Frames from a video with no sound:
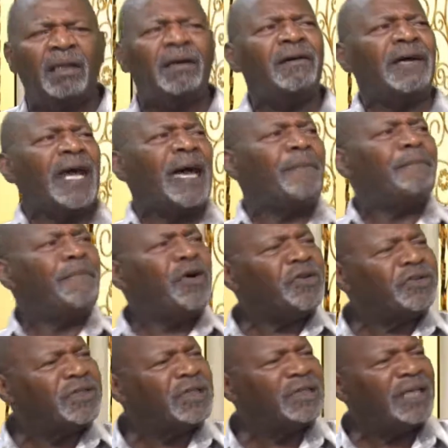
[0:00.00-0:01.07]
Oh, have
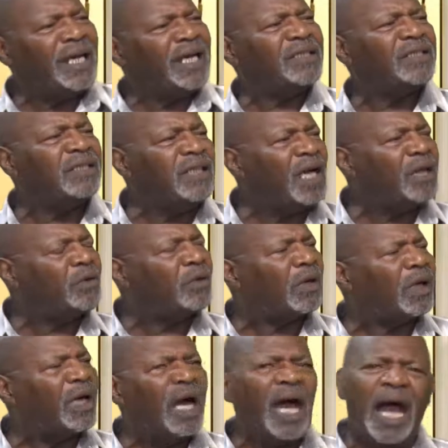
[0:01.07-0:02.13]
mercy, there's another
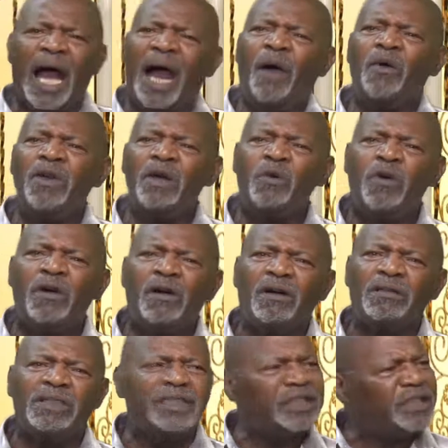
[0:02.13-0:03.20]
one. How in the
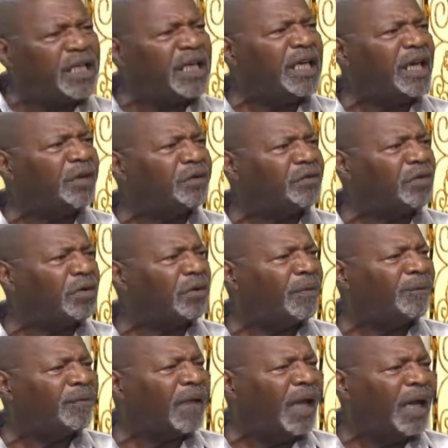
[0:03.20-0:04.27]
world did she get through?